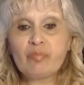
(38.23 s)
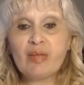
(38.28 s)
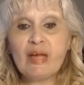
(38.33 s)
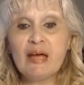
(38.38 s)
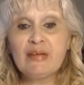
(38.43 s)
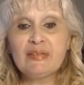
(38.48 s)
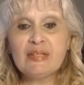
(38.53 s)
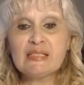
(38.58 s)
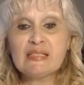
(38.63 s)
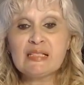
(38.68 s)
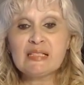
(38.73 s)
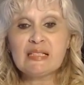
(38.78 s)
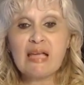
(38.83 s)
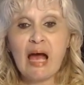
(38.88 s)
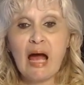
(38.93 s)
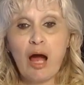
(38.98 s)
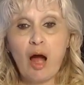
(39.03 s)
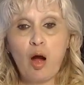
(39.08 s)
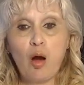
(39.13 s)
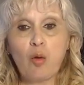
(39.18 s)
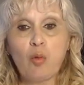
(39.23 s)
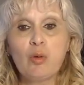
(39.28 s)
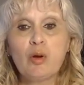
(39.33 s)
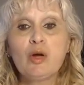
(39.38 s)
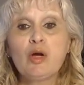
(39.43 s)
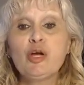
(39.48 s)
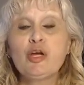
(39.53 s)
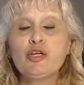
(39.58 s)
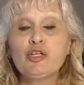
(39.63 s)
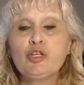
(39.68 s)
And this is how
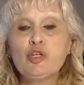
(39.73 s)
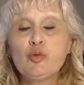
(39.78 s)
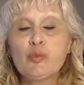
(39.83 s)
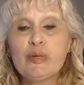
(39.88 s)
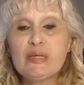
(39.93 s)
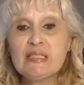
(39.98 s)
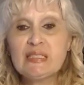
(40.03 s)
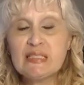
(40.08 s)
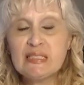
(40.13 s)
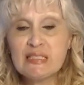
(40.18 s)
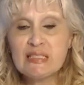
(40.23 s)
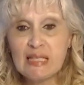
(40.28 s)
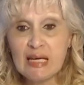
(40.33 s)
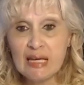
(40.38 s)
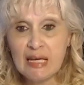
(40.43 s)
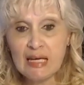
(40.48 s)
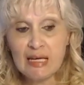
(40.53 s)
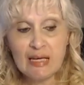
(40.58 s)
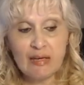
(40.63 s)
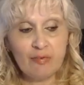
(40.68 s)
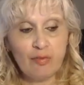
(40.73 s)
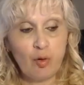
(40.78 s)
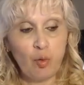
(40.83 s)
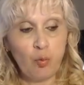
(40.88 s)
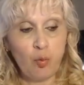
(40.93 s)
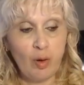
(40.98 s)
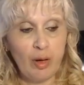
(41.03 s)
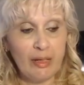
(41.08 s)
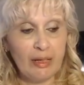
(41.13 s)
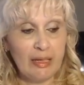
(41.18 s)
you receive
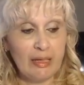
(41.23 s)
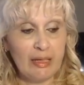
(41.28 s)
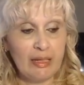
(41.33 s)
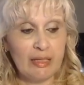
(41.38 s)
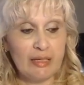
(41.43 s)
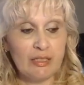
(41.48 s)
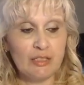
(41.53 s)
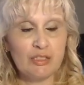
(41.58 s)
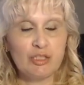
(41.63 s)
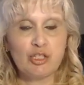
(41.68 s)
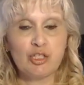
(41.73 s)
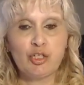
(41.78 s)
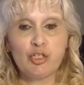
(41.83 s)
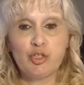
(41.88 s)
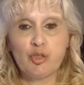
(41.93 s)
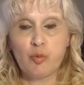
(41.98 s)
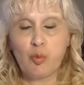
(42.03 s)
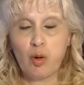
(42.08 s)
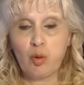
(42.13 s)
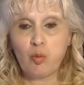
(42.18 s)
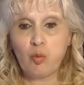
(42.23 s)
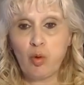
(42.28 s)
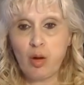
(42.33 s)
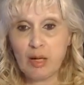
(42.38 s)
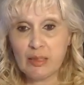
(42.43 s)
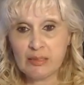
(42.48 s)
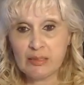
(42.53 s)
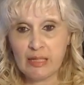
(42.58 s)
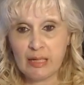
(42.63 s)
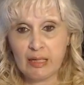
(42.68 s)
what it is you are
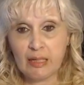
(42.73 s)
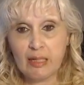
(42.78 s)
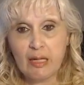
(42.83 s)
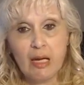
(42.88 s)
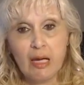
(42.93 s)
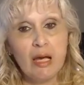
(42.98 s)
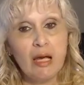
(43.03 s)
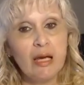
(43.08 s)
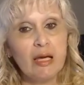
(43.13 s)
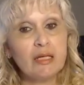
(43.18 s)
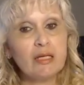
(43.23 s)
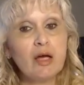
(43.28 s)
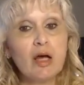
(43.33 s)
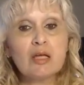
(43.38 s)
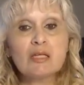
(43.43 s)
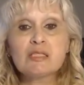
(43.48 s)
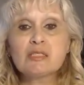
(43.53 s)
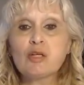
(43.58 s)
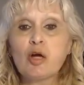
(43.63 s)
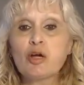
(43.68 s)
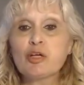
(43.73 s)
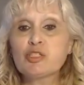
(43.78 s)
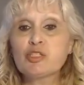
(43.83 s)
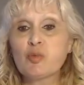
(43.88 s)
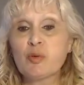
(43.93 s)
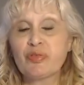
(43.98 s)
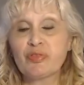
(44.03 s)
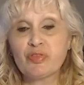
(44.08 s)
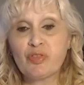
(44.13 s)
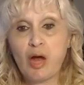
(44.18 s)
wanting. It all starts
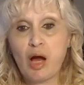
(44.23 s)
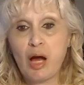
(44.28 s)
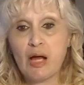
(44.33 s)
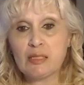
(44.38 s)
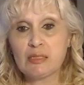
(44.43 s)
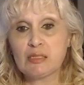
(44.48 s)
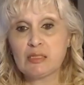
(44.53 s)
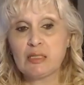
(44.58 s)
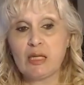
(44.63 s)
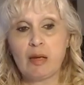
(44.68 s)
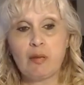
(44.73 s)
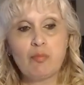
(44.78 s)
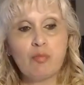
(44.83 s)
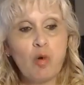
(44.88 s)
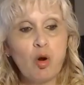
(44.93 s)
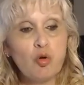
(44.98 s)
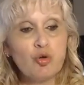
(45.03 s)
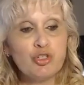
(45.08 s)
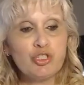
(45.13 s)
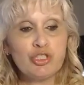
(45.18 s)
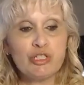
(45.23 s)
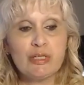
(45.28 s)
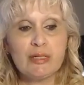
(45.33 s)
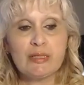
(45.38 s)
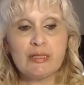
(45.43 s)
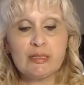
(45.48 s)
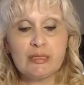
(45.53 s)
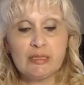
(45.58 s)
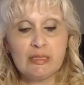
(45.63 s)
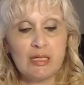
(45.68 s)
with thoughts,
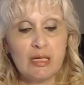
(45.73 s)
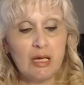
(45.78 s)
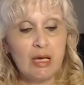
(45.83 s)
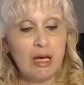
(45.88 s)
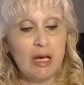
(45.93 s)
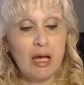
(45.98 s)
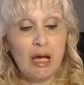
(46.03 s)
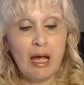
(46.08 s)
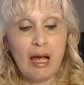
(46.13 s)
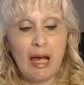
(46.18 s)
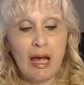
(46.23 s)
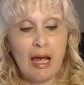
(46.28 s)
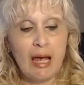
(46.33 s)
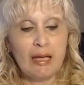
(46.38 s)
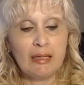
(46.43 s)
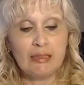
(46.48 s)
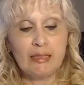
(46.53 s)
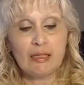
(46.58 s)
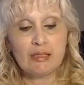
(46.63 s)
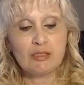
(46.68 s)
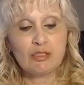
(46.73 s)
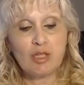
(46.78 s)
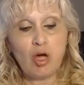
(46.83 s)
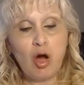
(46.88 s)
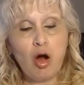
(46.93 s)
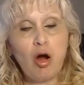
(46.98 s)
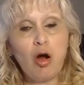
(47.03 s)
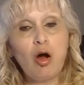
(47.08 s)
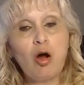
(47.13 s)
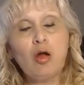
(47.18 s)
emotions, and it's
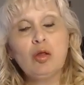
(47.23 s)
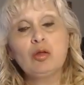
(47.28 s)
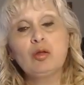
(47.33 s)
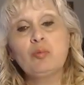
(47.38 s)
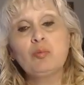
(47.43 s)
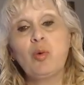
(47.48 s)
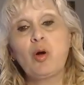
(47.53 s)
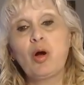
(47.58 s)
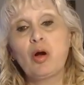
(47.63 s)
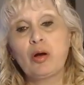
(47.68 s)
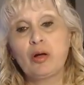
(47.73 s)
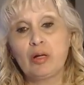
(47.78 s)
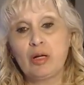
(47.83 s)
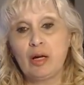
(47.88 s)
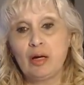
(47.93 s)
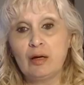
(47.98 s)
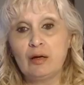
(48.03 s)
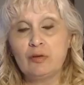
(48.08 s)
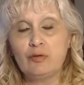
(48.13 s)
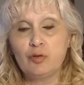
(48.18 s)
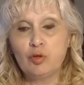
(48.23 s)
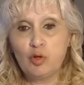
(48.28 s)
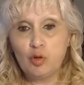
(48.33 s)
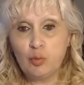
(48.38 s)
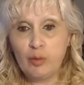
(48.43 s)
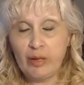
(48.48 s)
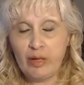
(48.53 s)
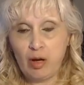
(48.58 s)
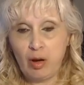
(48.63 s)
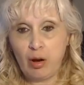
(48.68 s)
all part of who
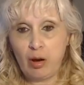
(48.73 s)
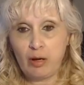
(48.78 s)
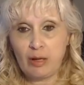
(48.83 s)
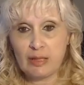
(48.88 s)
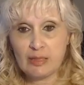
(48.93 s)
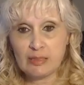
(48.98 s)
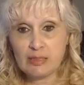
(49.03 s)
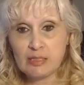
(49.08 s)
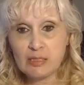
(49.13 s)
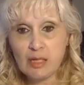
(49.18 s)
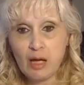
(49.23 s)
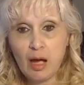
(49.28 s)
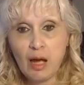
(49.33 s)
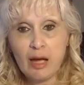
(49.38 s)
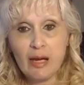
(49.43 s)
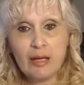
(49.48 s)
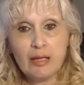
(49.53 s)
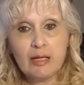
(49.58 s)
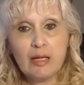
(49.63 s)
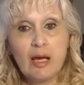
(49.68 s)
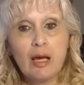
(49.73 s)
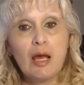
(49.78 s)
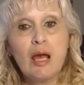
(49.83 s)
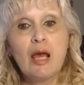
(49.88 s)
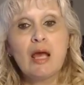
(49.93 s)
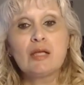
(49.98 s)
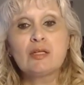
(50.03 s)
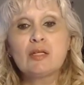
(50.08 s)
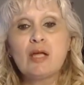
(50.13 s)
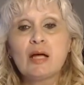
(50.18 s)
we are inside,
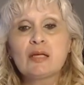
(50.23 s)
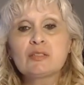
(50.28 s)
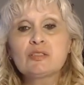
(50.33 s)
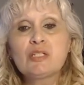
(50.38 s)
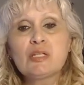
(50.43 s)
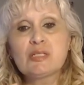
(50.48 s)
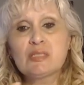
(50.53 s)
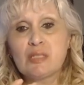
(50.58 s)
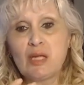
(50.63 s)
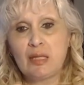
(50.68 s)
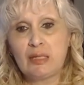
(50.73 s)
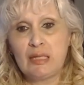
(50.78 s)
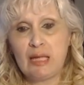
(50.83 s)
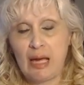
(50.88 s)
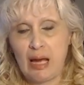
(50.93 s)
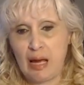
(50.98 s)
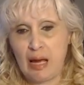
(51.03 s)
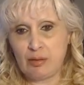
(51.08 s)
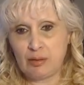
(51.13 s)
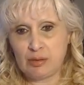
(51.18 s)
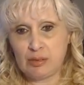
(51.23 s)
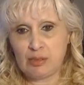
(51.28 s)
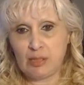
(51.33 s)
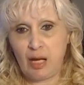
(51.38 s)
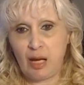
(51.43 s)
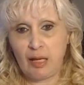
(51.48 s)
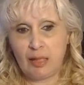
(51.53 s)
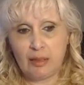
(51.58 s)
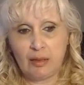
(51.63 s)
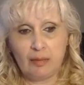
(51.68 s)
not just on the
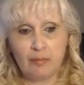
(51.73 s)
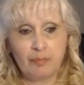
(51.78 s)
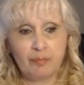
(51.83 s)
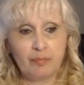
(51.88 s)
outside.